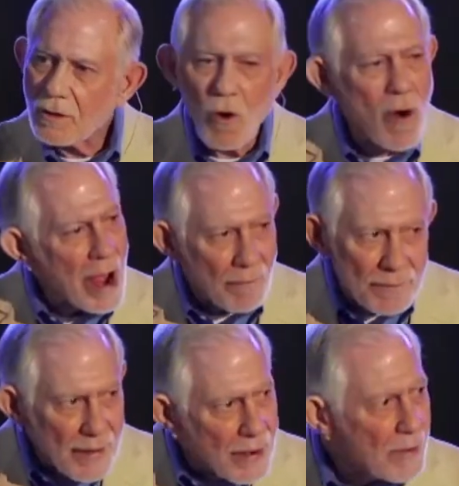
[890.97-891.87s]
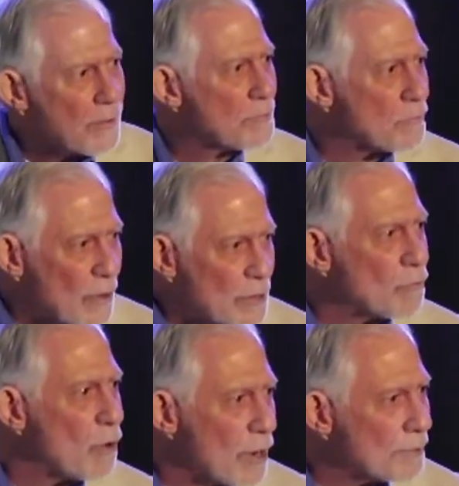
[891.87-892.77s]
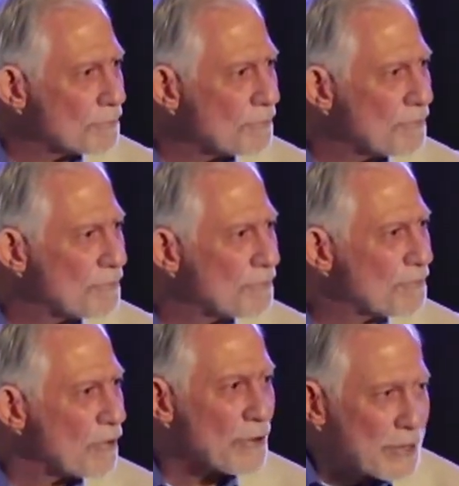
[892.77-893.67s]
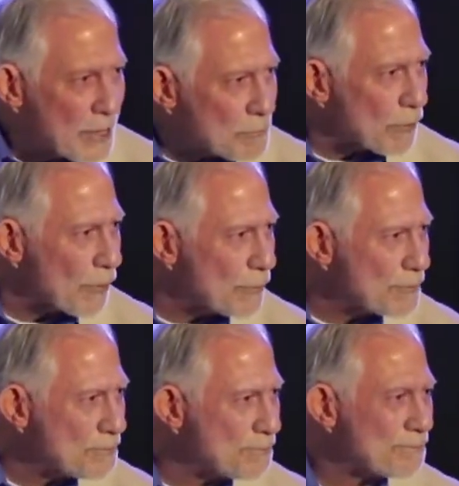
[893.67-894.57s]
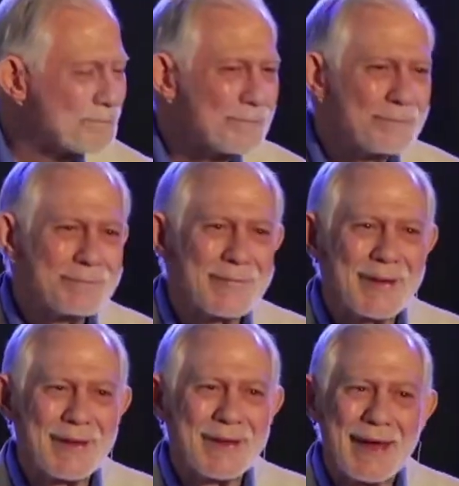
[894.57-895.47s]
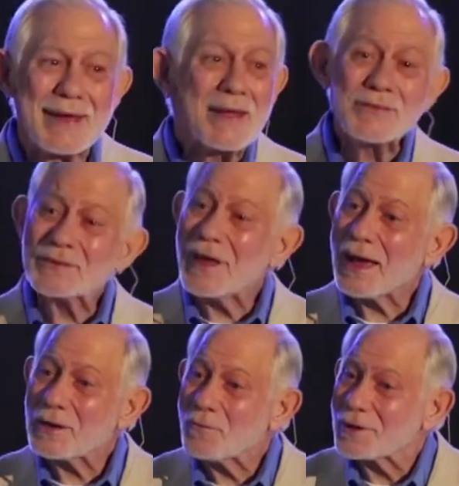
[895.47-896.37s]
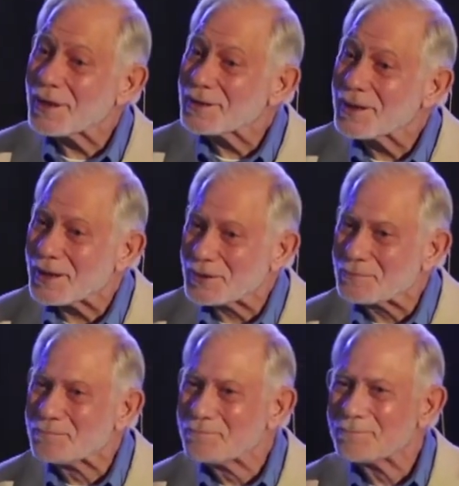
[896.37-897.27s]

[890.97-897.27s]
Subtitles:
go out there and win one for the Gipper." And that's exactly what they did.